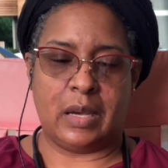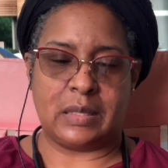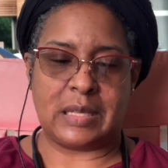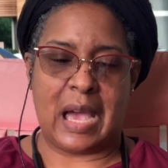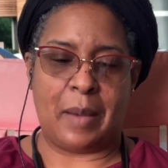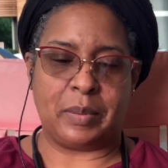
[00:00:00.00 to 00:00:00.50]

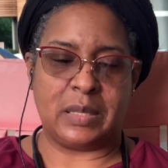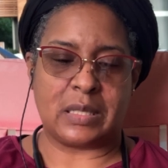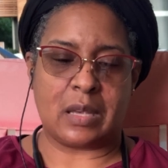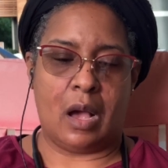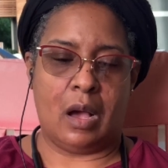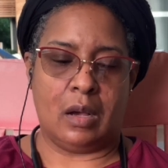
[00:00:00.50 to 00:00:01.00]
top is
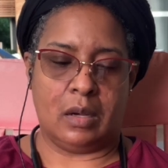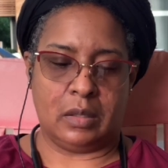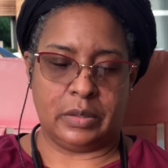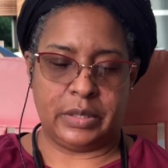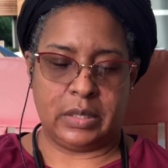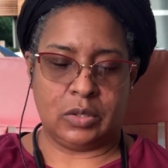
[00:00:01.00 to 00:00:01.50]

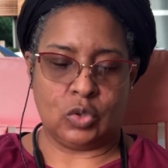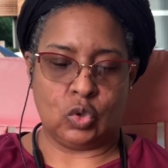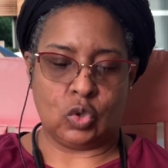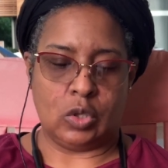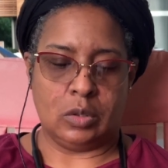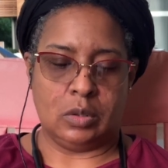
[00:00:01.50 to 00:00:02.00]
called
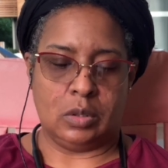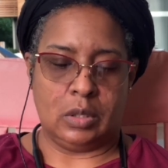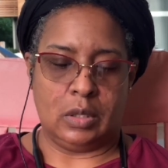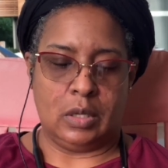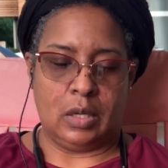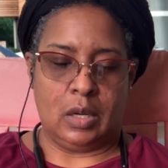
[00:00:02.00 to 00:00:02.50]

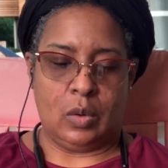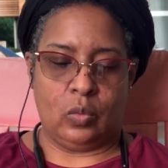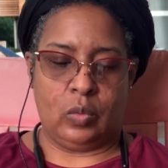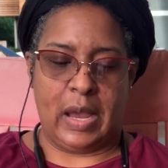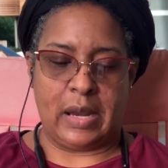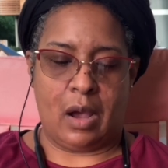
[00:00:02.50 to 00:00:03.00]

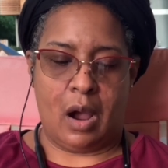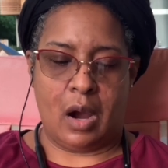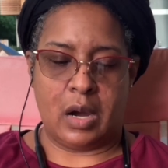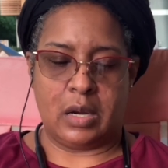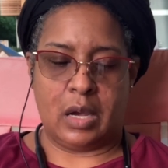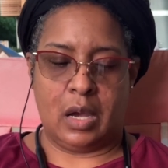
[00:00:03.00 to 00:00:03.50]
Red
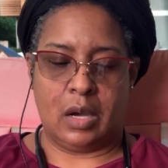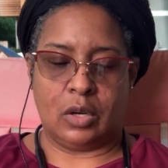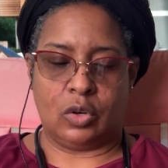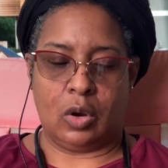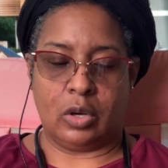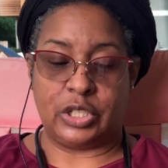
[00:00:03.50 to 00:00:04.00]
Heart
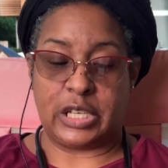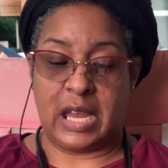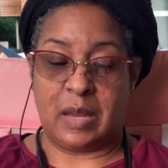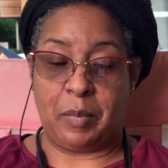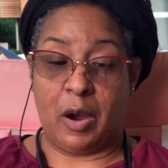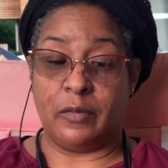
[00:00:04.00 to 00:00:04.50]
Crochet
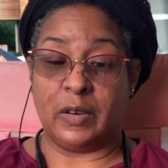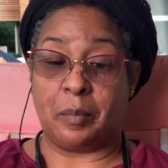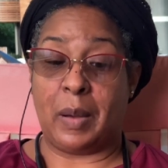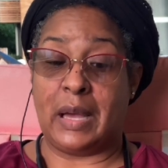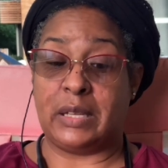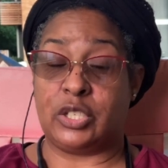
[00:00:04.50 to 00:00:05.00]
Perfect
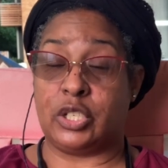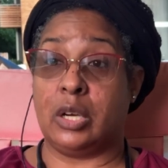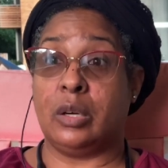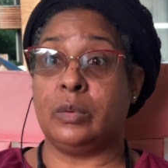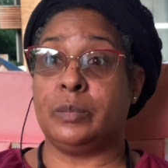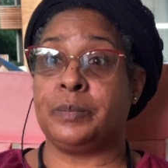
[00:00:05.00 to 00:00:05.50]
Poncho.
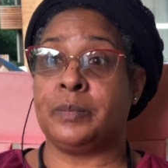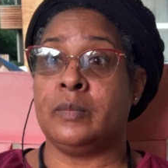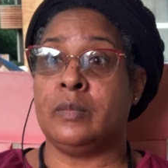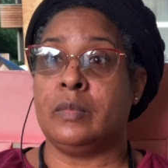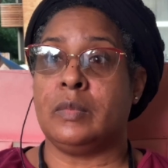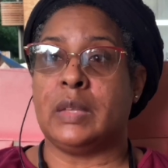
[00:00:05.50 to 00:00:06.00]

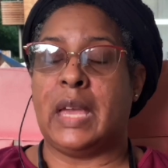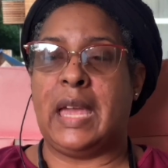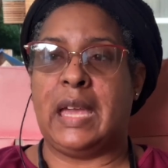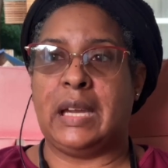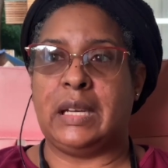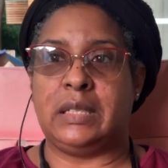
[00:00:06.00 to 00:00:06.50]

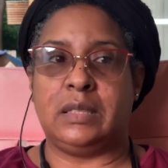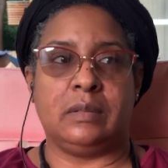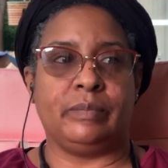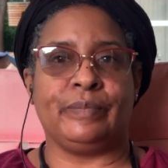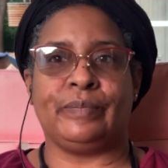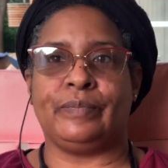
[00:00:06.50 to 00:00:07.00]

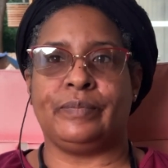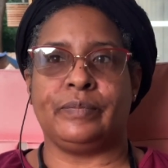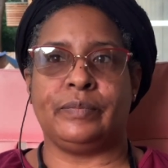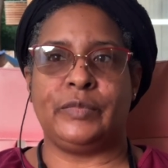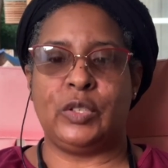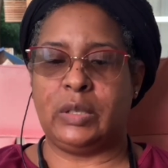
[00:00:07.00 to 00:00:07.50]
And
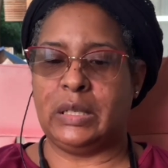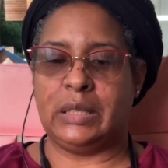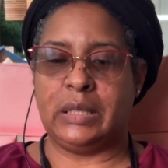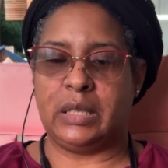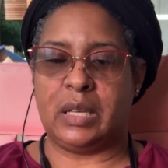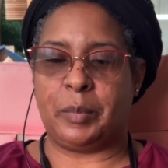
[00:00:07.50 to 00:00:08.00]
you can
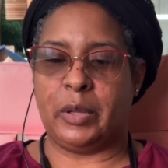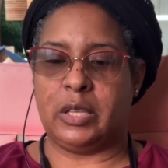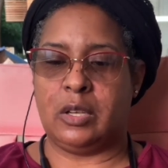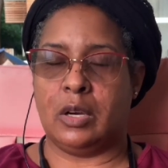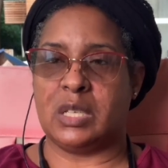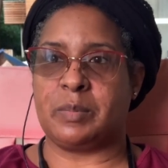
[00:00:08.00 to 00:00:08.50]
look it up on the
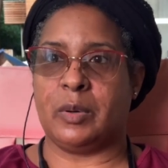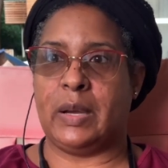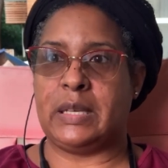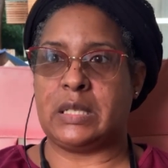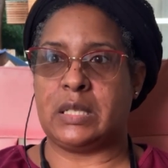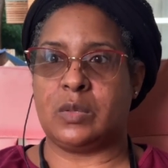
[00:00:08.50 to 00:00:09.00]

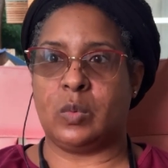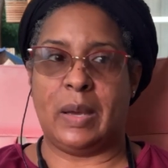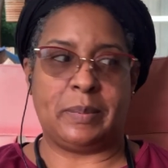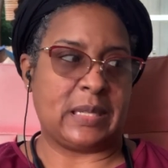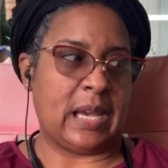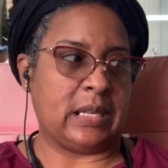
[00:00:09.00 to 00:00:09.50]
Yarnspirations
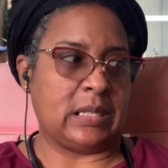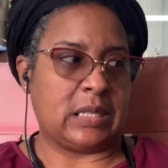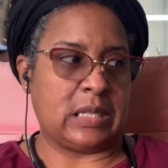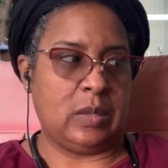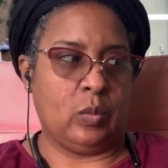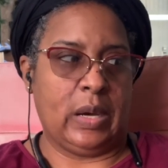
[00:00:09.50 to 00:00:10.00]
website and
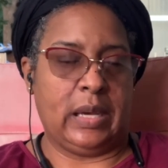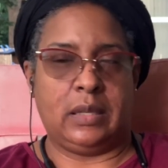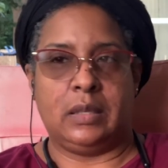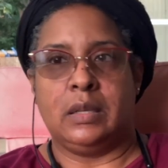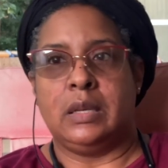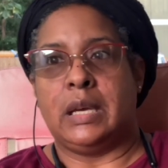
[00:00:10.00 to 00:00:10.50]
see what
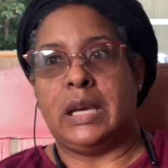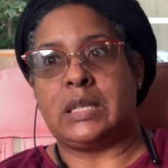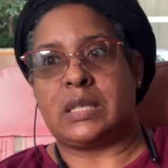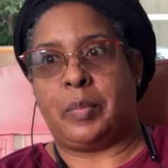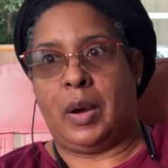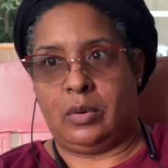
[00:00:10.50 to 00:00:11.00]
it's
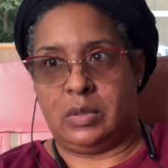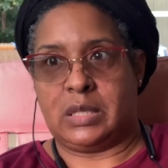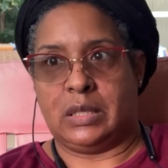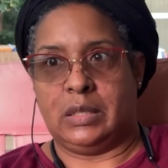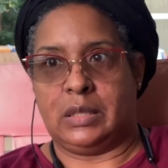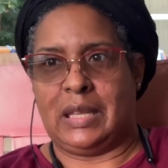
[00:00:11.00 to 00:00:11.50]
supposed to
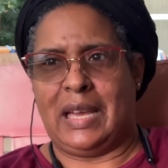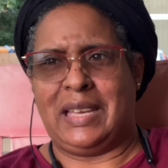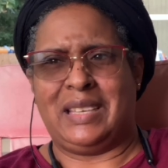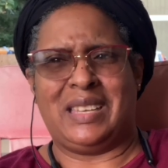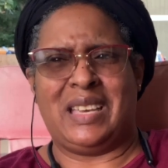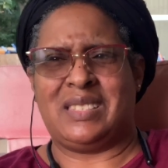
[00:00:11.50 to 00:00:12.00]
look like.
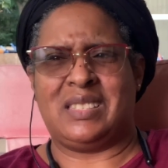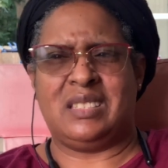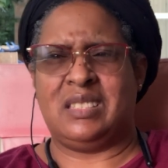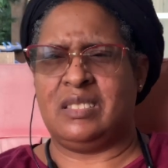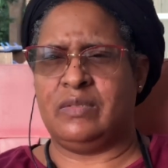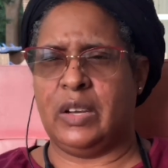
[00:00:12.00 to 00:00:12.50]
It has
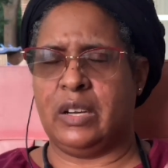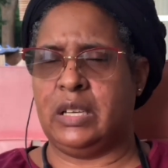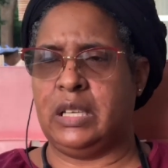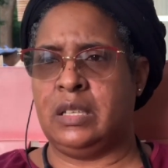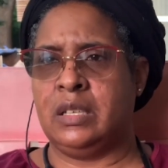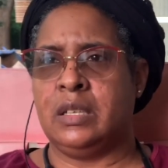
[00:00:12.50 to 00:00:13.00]
these very
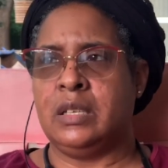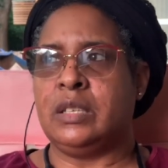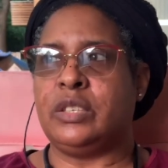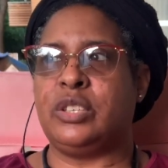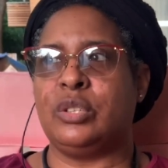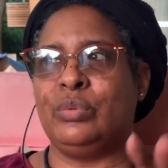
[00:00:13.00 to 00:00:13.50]

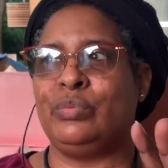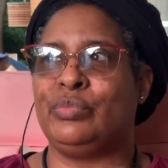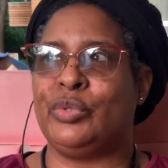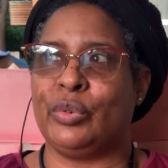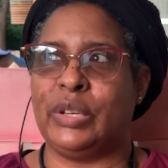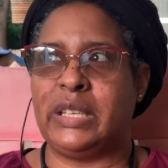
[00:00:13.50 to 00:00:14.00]
cute
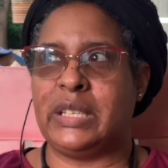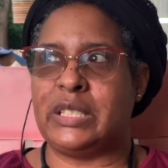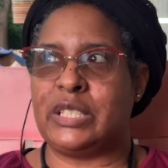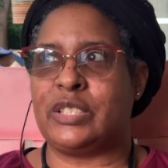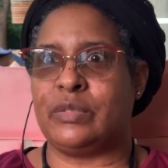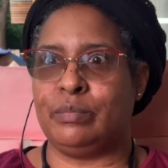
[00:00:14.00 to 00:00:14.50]

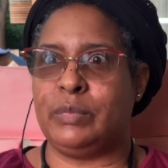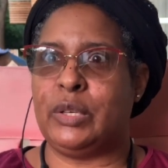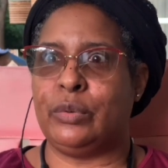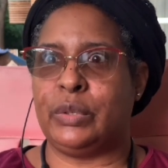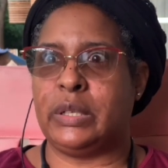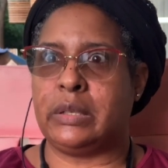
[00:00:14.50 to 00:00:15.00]
greenish
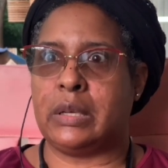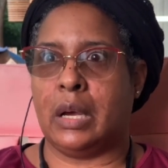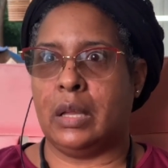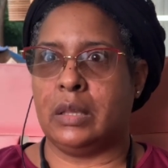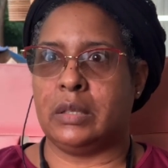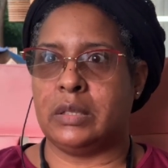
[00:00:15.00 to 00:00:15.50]
muted
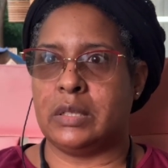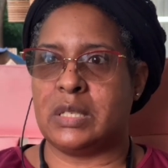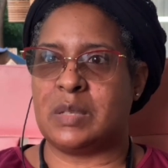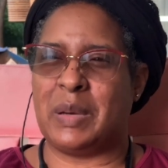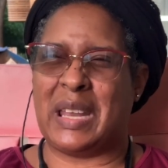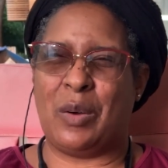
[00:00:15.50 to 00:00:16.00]
colors,
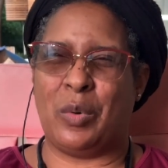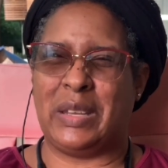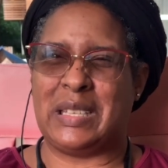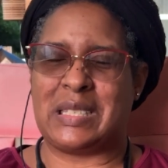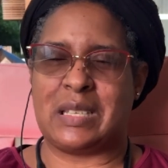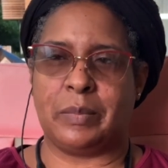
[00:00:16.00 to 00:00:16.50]
but I
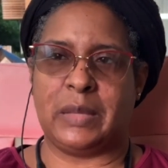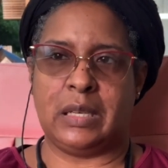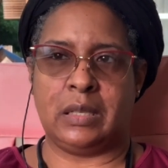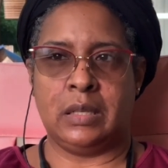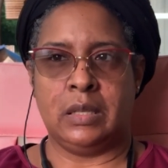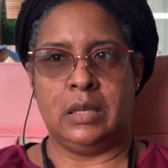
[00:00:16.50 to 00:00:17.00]
wanted something
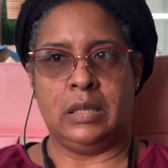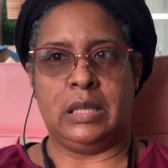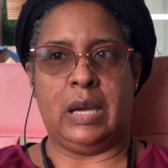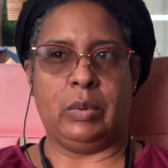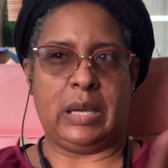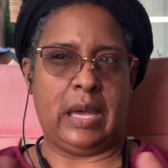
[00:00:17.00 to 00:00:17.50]

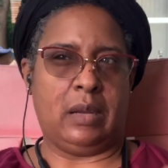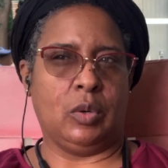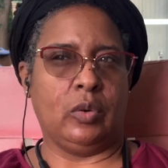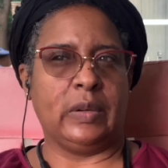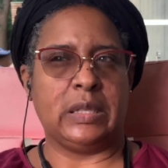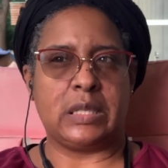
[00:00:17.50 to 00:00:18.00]
that would kind of
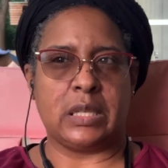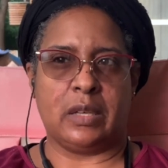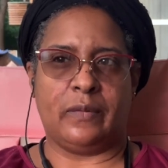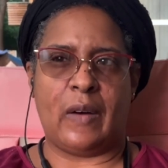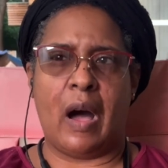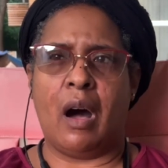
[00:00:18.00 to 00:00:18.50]
move into the
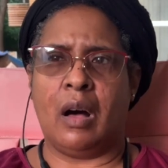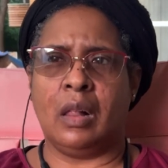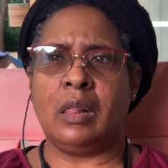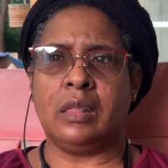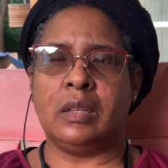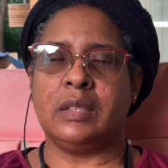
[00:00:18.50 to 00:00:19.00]

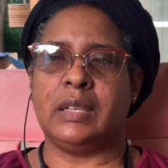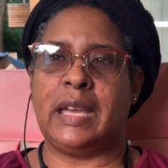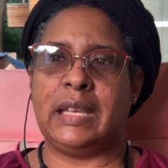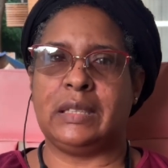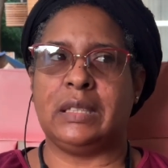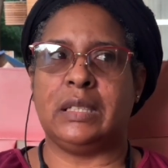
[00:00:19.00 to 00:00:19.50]
fall
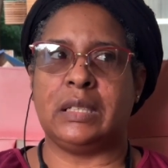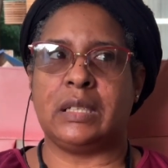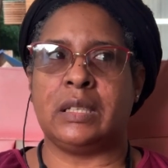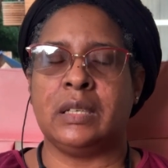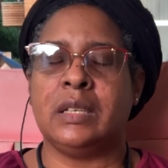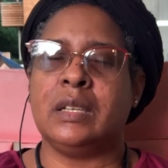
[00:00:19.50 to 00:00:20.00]
and look
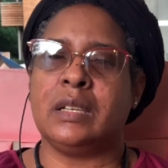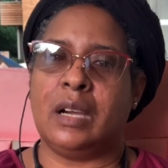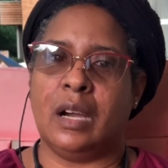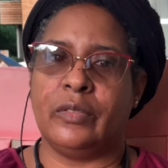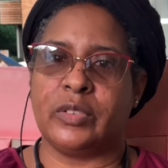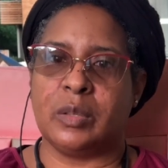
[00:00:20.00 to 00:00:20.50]

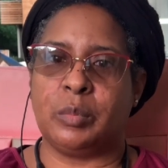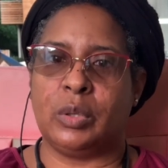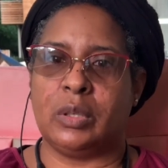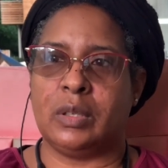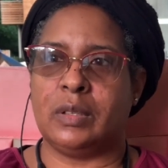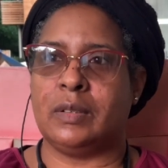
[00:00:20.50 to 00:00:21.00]

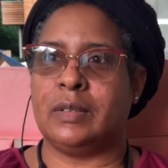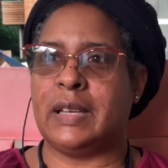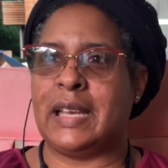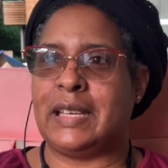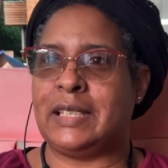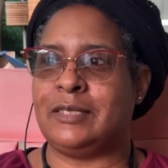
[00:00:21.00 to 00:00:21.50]
comfortable
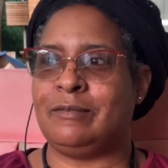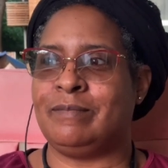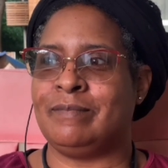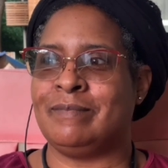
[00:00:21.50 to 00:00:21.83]
and